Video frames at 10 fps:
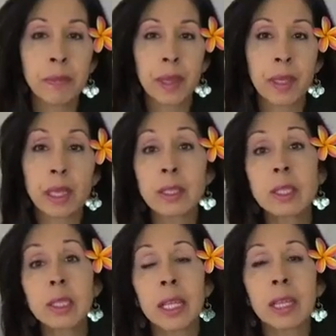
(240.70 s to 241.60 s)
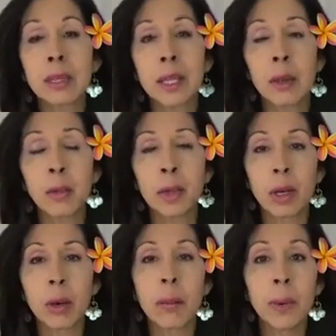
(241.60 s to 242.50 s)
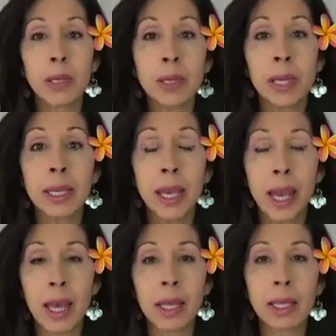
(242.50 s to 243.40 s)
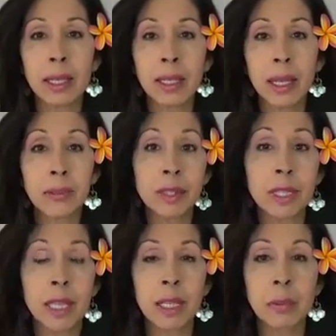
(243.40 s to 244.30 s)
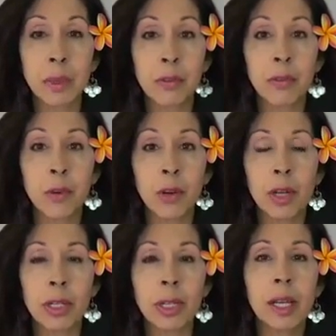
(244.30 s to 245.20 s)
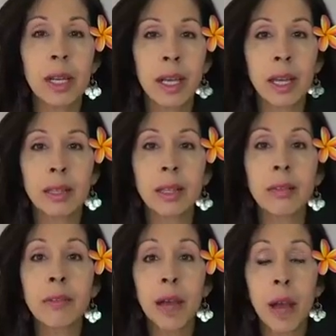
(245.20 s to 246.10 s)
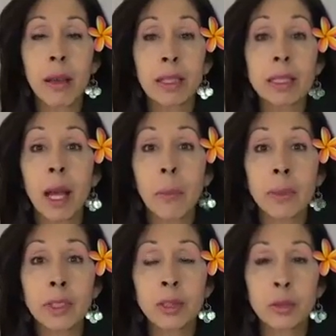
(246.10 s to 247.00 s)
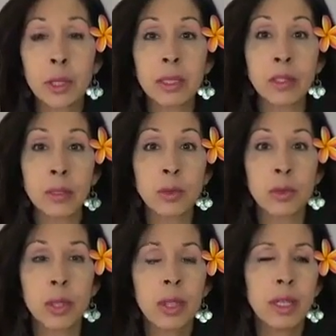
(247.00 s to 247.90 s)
not to say that they will, but they can, and I've seen it before, and it's happened to me too.